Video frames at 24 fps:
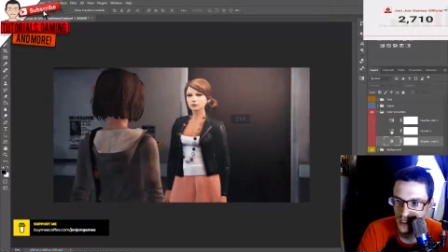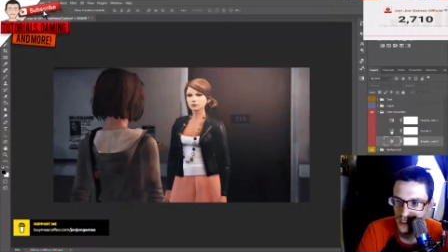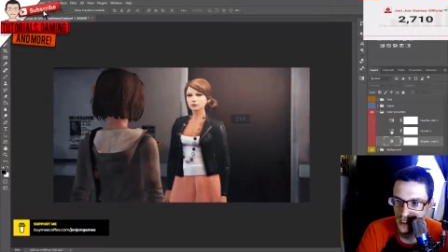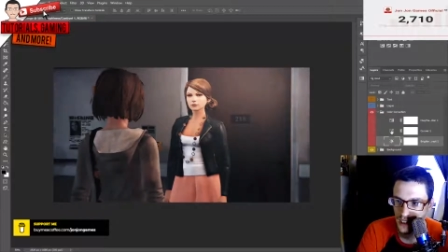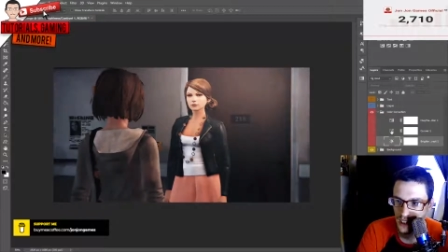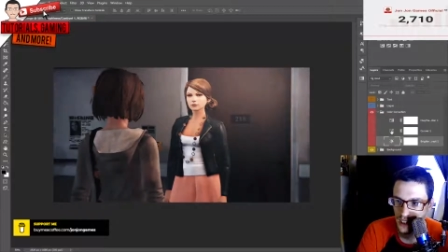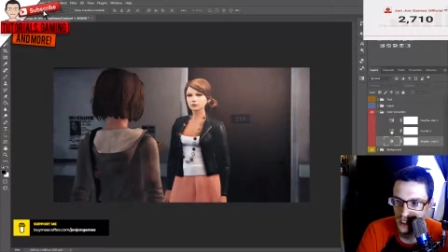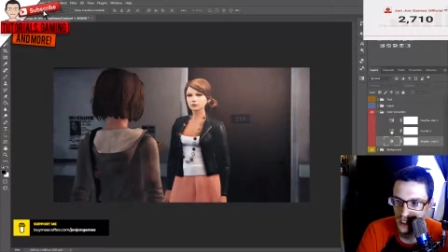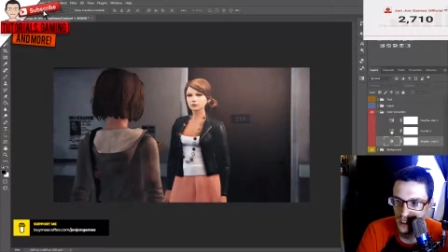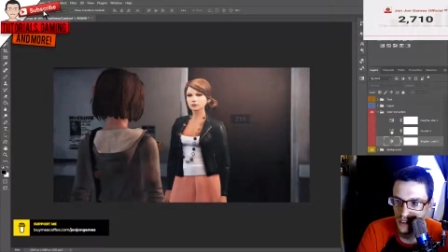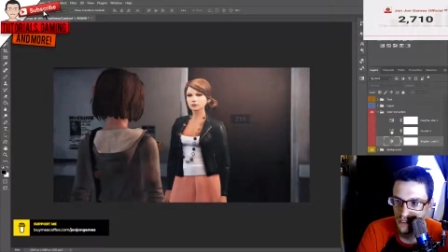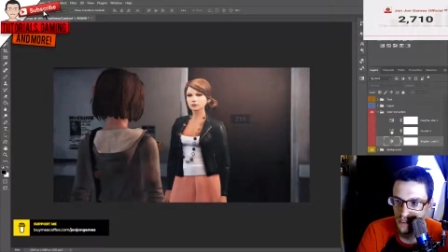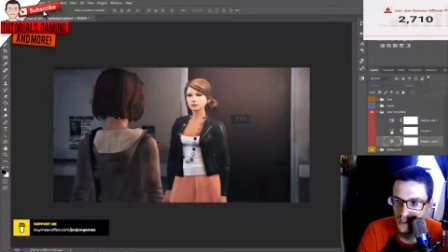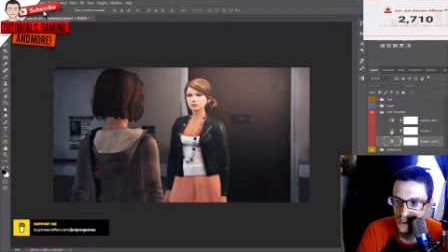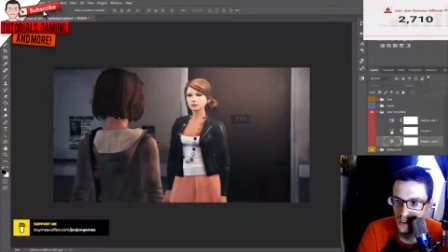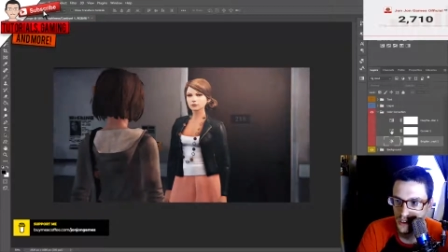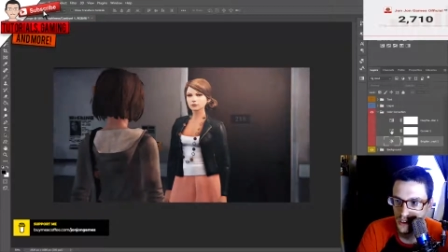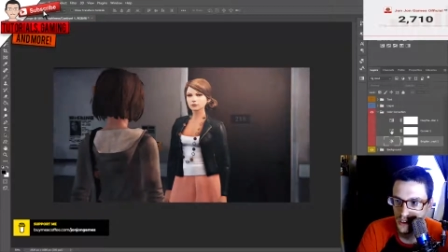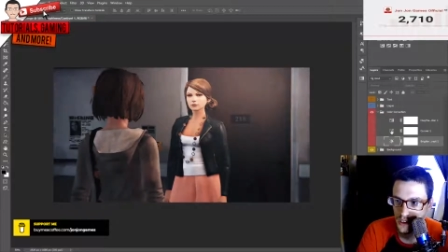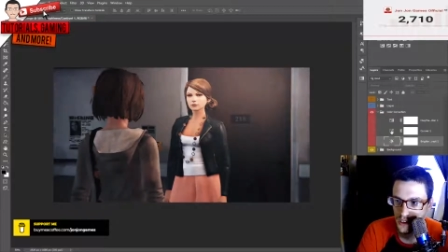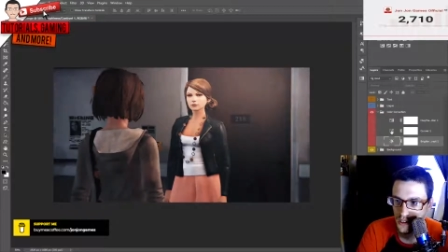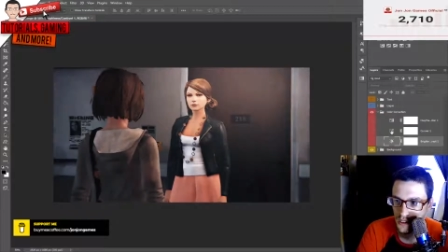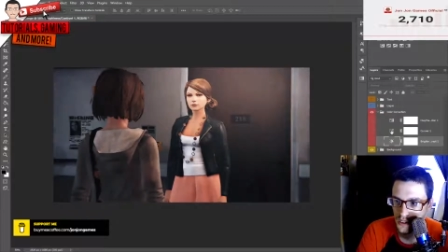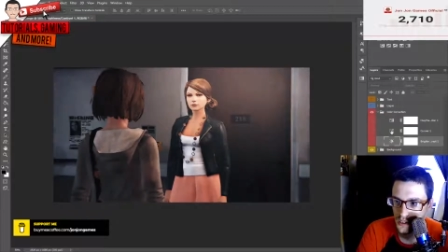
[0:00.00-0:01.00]
And now for
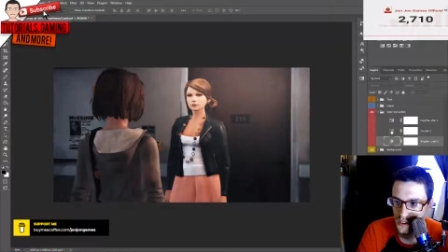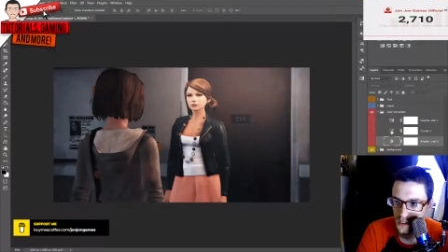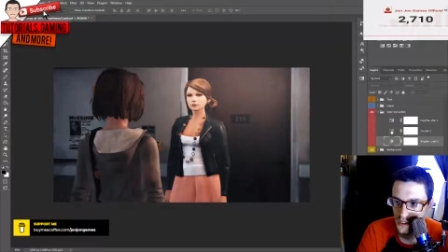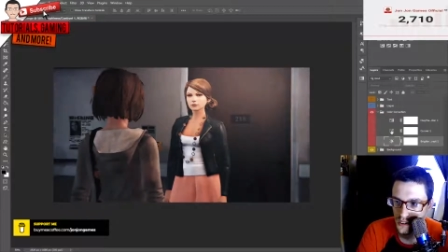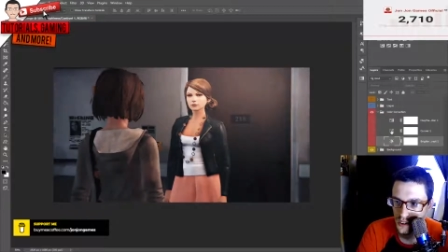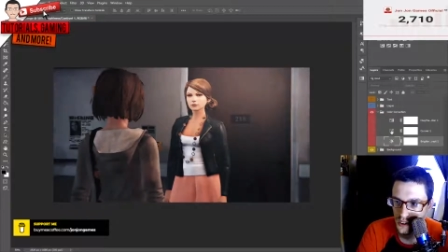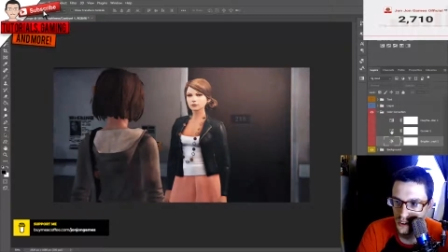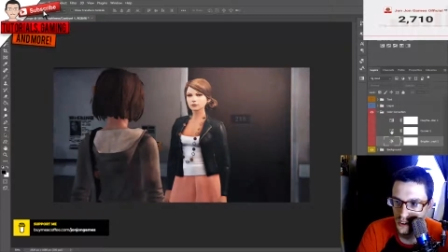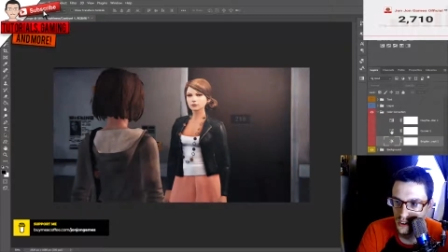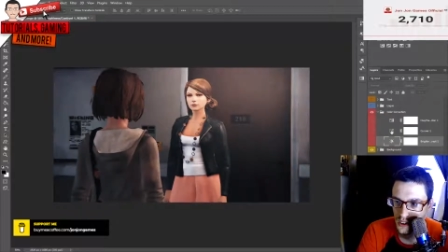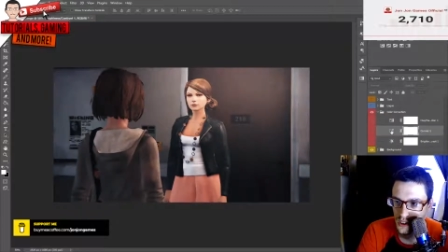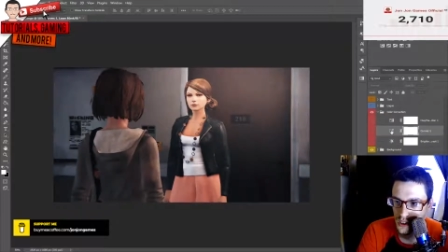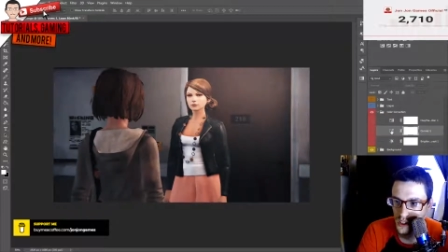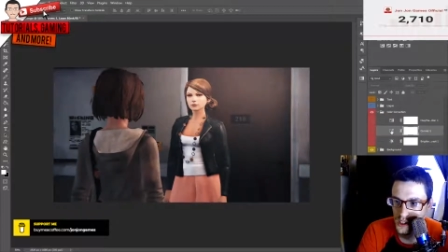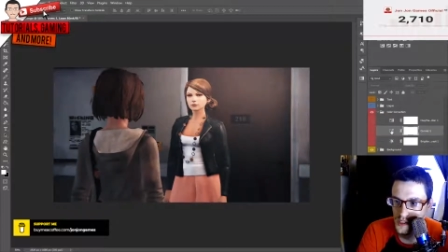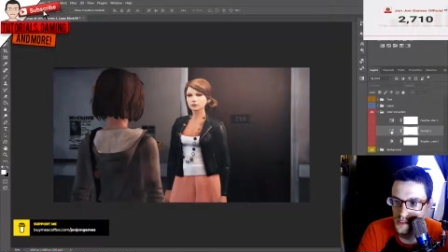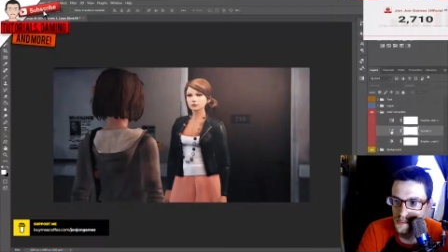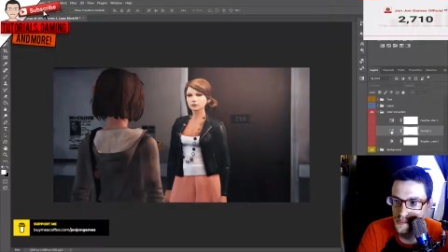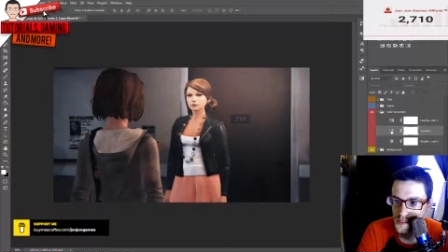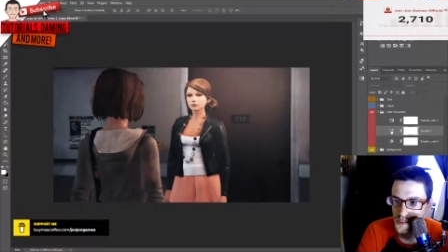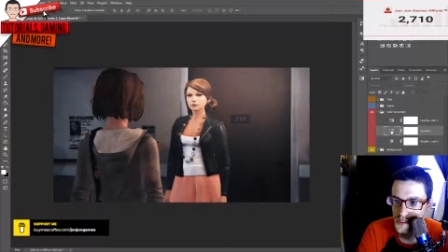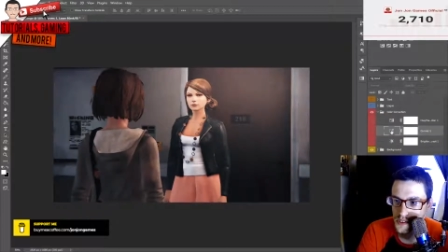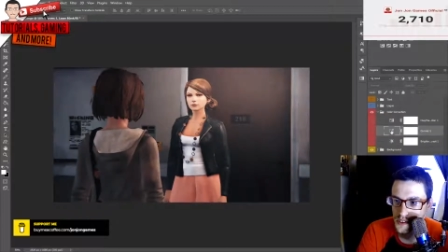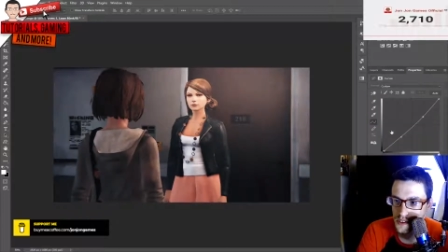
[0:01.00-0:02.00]
the
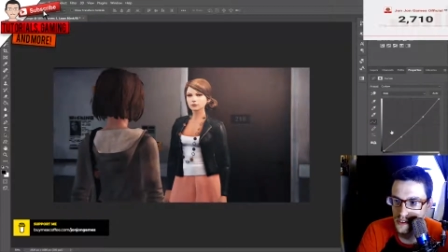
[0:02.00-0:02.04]
curves,